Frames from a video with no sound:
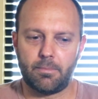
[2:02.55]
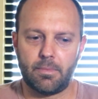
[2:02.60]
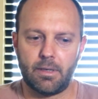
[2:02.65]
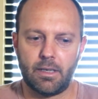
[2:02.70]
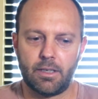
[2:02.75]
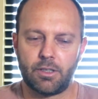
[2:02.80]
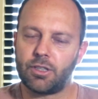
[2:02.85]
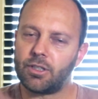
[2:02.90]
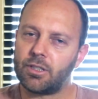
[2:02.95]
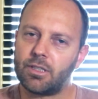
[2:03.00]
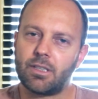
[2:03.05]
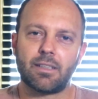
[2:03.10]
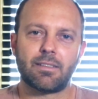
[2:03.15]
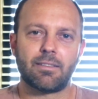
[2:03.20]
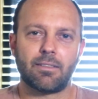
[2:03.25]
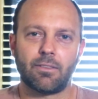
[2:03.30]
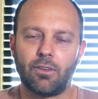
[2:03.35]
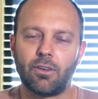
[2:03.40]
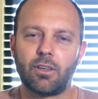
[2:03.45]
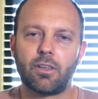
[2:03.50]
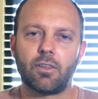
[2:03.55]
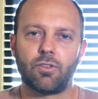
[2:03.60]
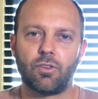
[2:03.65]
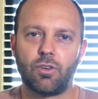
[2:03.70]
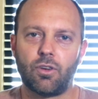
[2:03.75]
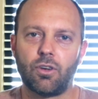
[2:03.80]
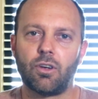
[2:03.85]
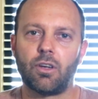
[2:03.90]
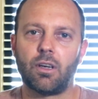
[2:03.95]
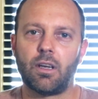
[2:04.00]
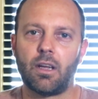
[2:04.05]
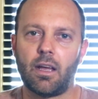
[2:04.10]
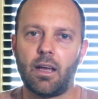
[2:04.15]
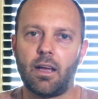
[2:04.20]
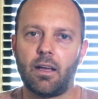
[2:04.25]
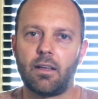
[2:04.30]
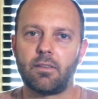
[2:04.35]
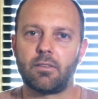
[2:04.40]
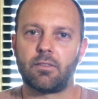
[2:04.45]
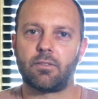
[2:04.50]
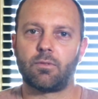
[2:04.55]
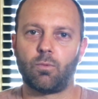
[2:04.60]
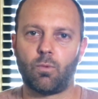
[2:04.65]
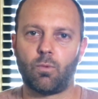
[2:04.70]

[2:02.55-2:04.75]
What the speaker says: it just doesn't look as good as